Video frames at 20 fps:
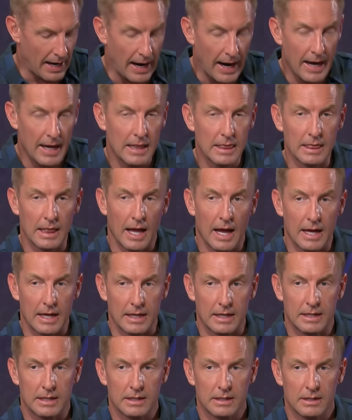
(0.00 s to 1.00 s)
I
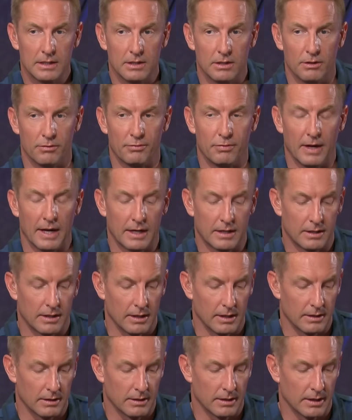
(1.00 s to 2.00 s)
like the fact
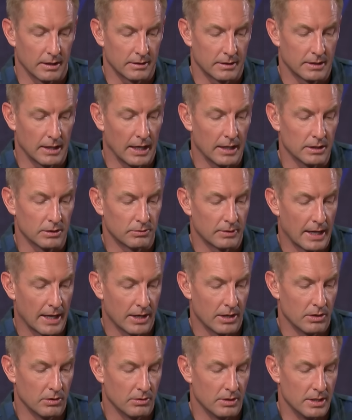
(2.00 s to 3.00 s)
that that
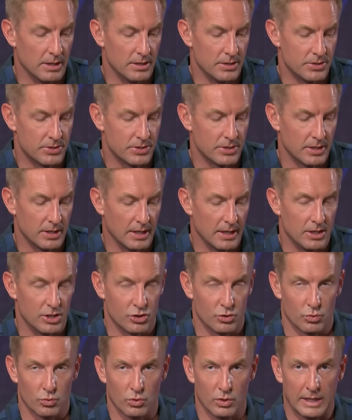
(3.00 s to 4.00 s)
Colorado is
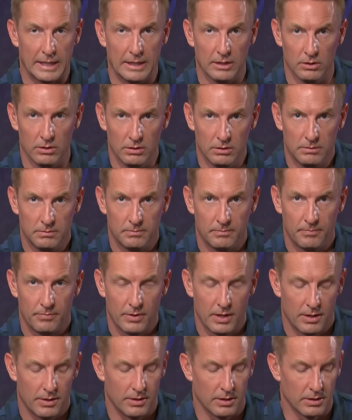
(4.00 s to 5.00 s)
is real,
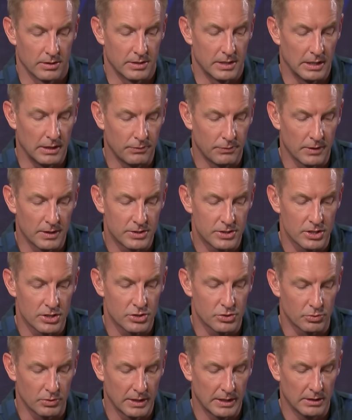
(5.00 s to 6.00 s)
their defense
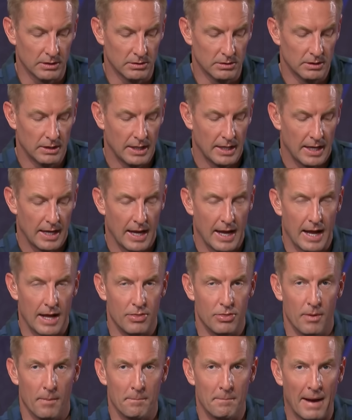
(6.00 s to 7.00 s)
is real,
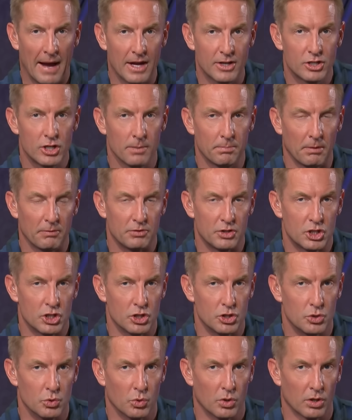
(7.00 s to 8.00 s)
and the matchup of
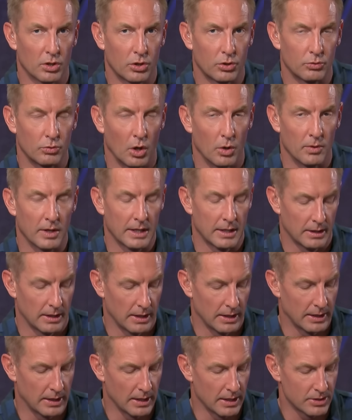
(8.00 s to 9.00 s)
Shedeur throwing
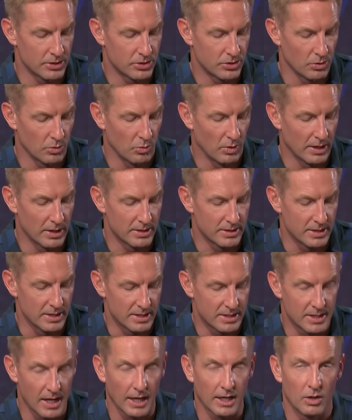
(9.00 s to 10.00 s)
against what is
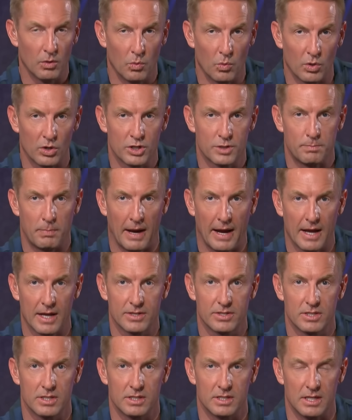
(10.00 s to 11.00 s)
the second worst
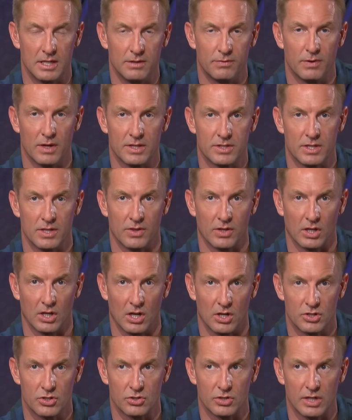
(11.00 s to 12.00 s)
pass defense in the
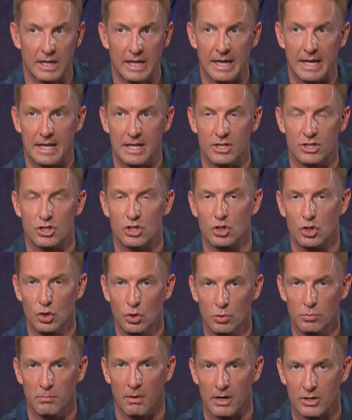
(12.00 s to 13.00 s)
country is
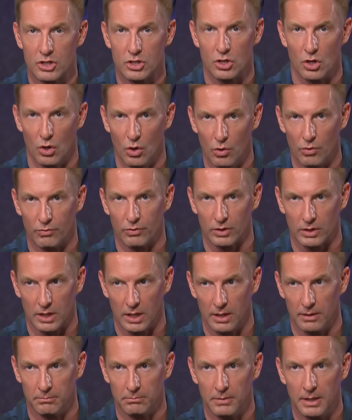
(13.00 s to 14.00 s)
too much to
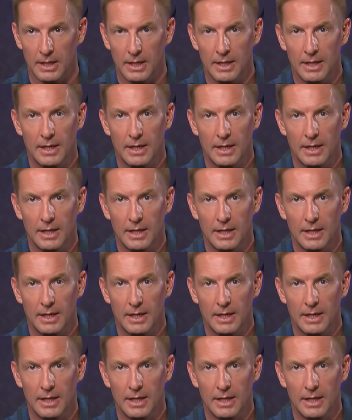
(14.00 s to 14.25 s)
overcome.